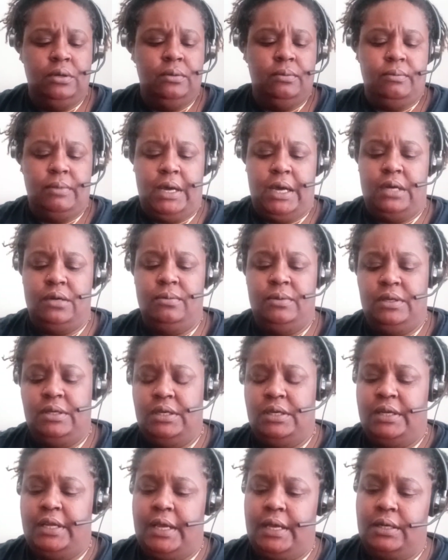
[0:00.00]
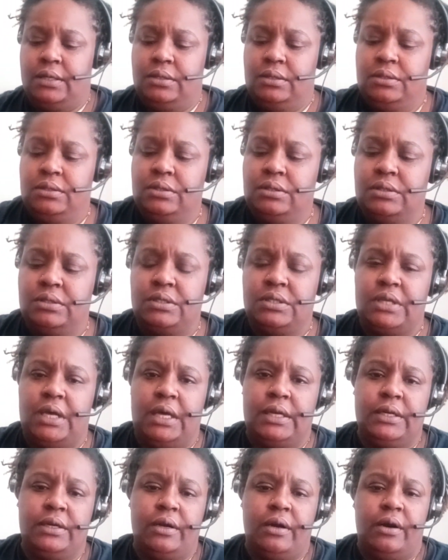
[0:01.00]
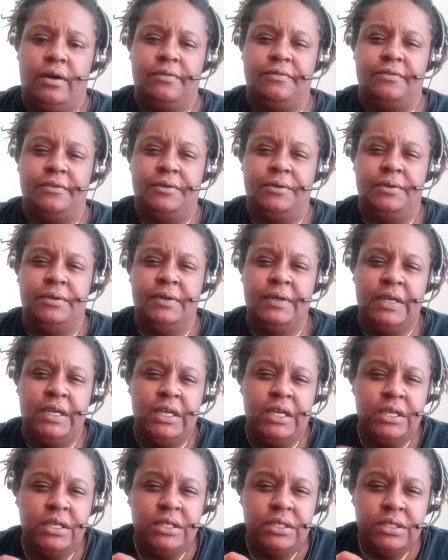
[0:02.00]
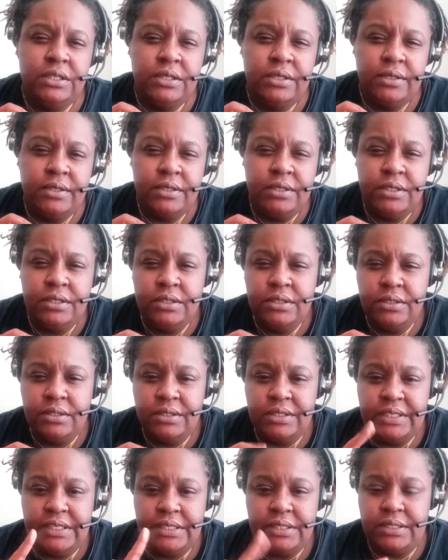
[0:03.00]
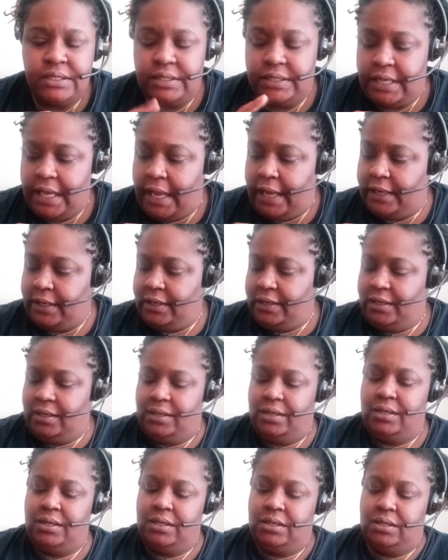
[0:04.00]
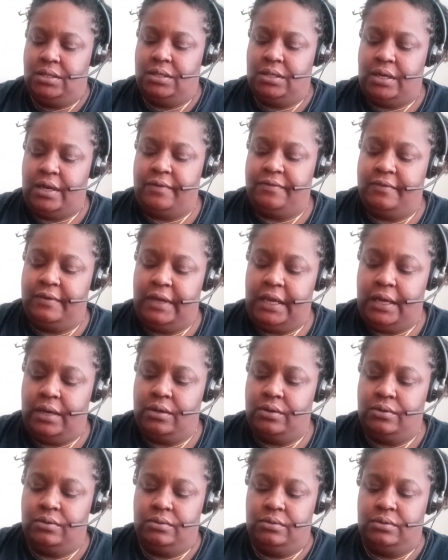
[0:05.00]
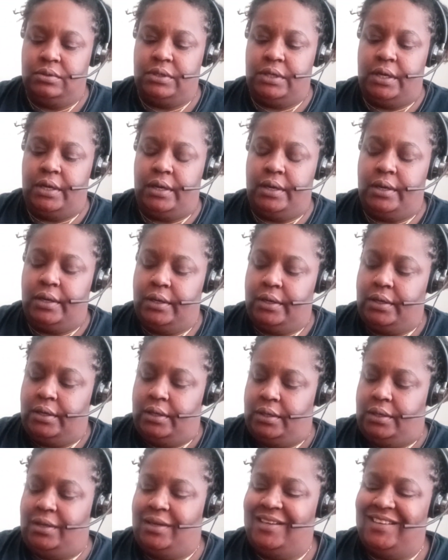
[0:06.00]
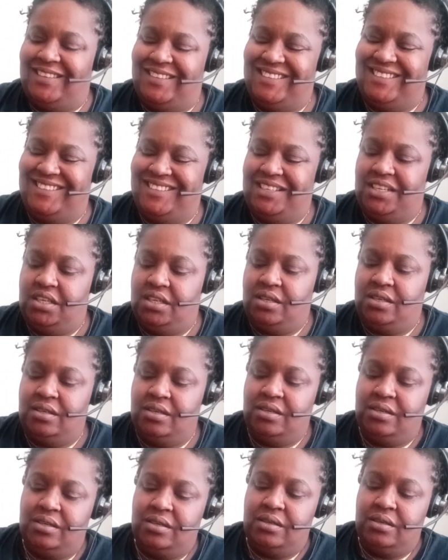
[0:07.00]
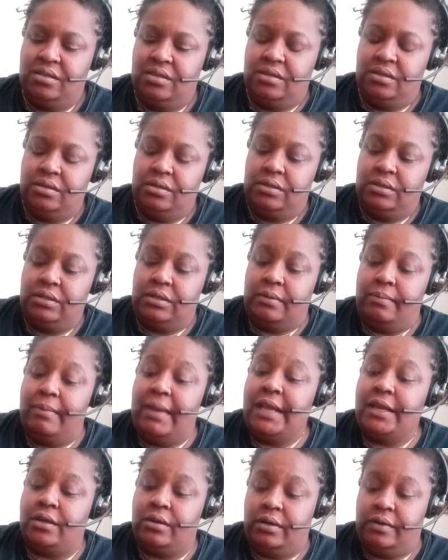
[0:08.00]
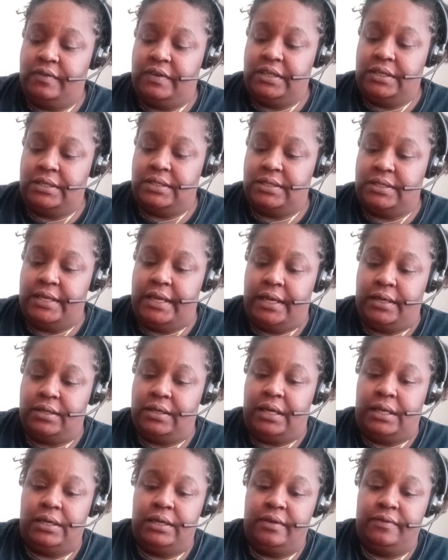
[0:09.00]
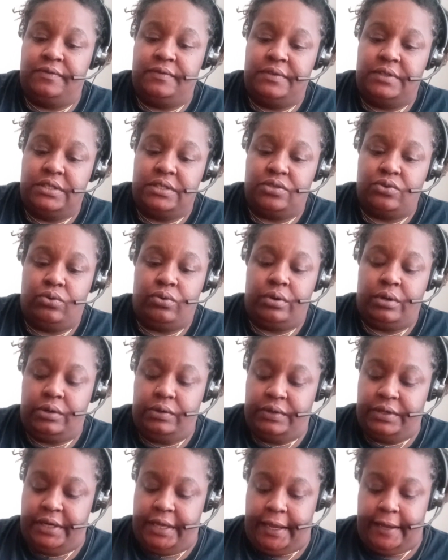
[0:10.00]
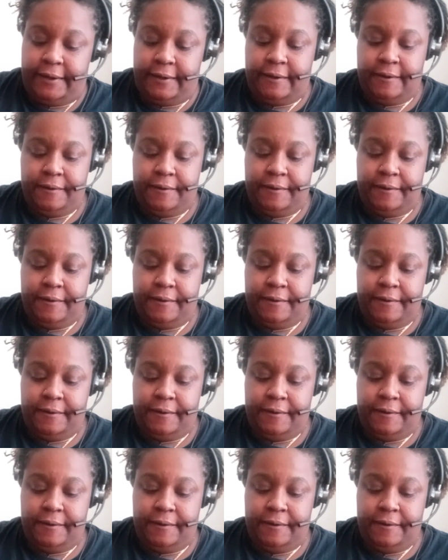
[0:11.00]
Bottom of the deck, solid offer. These deck, I forgot the uh the maker of this deck. I love this Oracle deck.